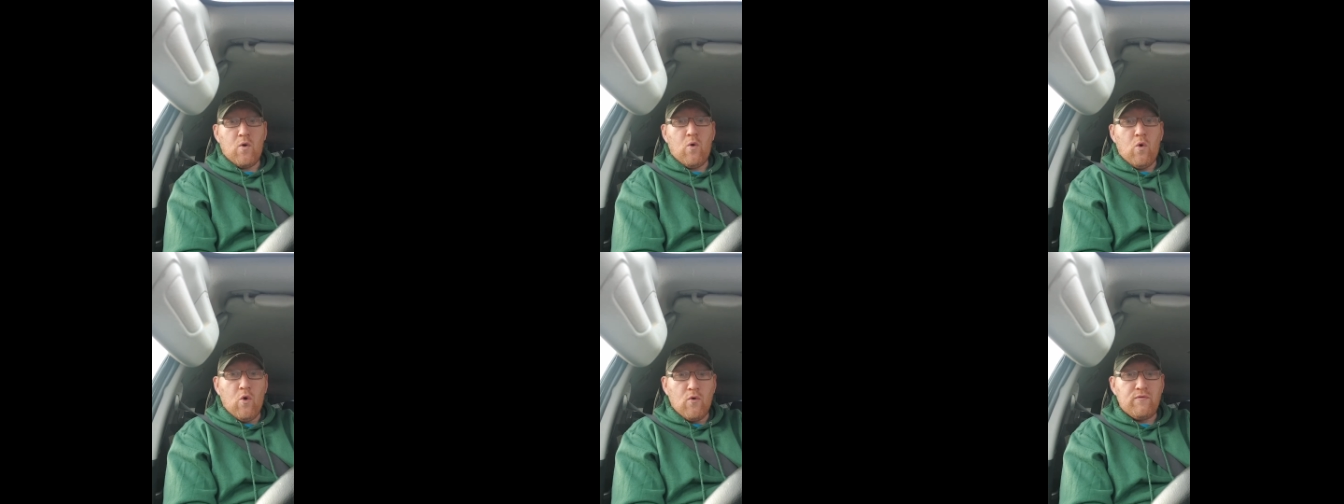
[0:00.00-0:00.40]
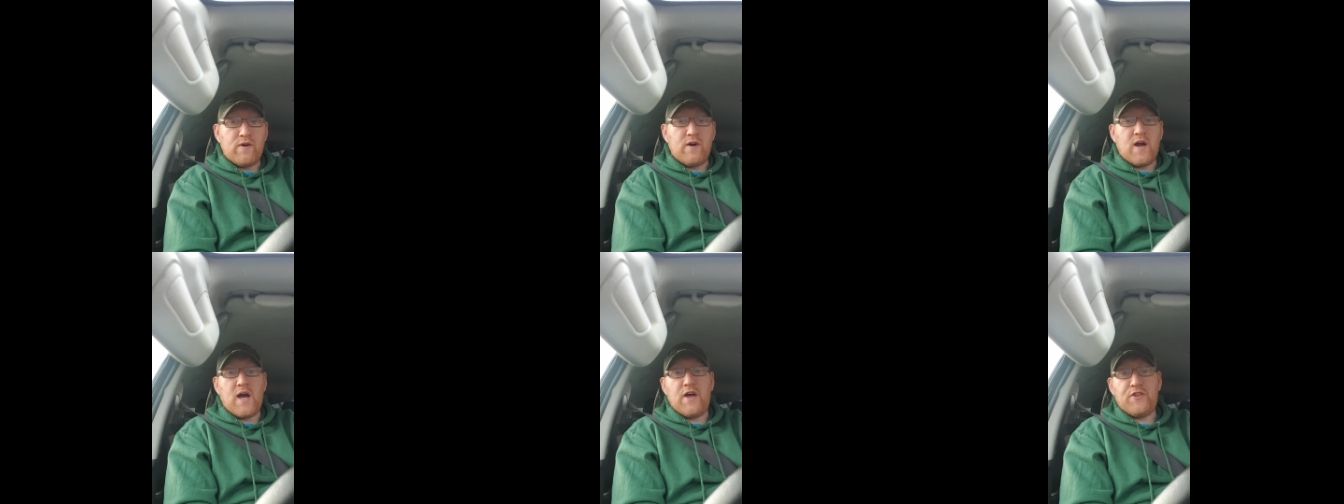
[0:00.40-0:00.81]

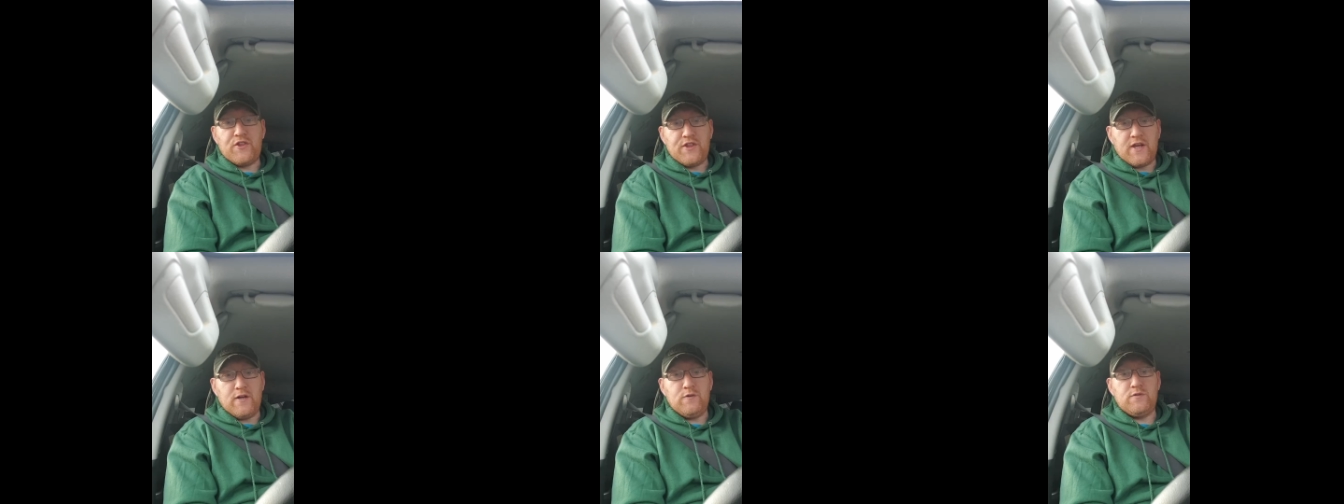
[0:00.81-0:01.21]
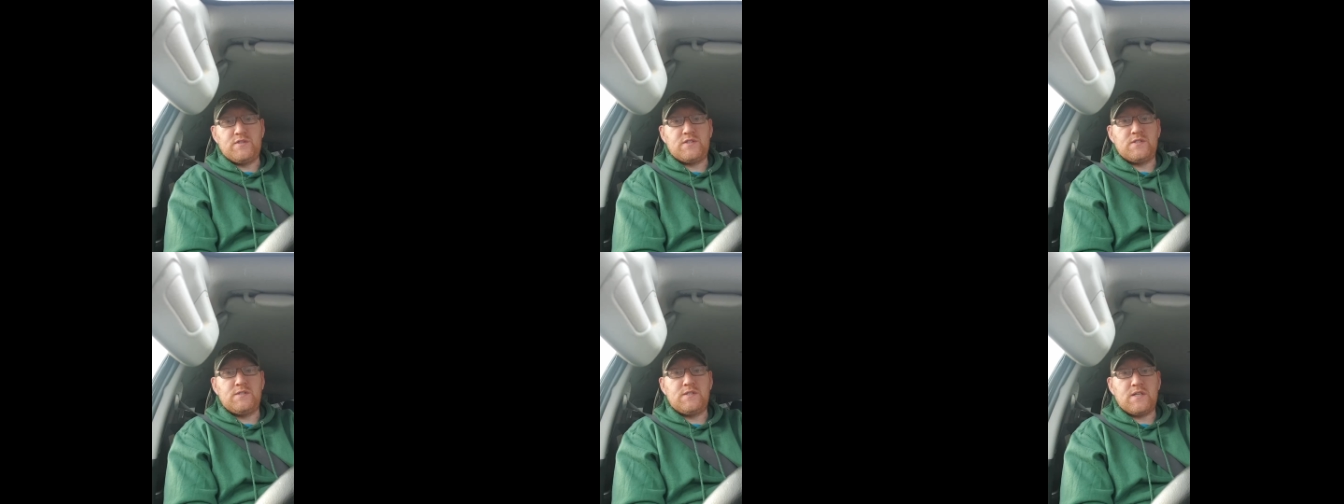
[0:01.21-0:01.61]
over
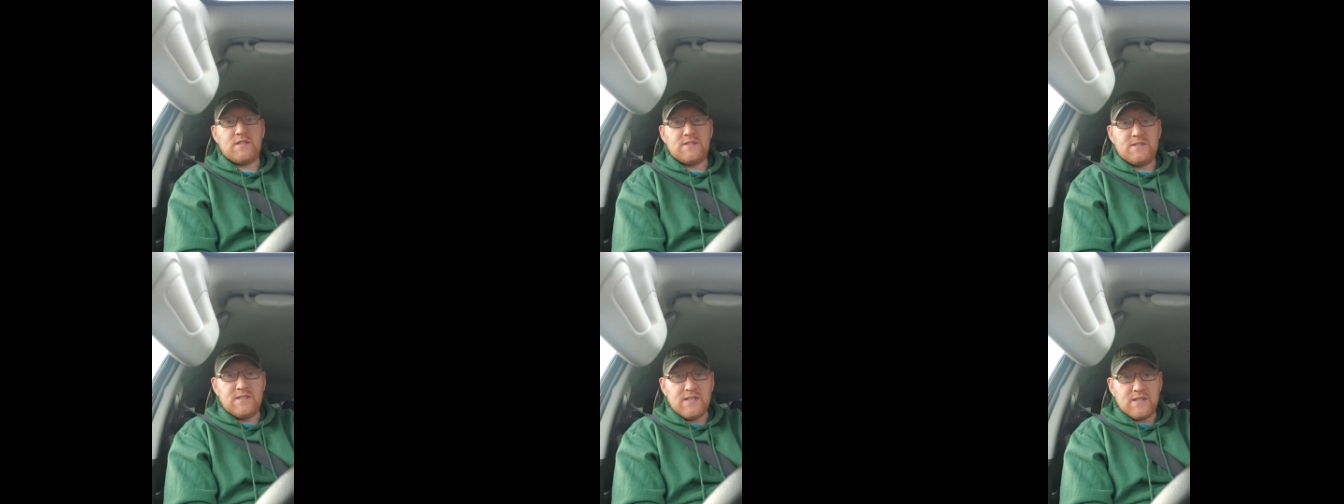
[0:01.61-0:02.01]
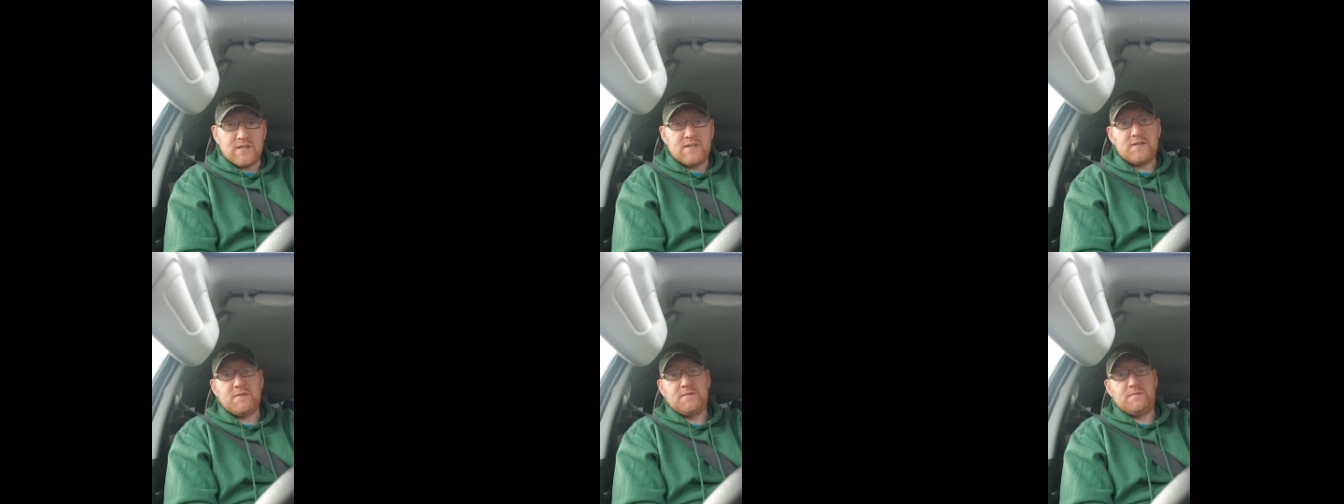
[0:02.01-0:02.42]
1,000 deer.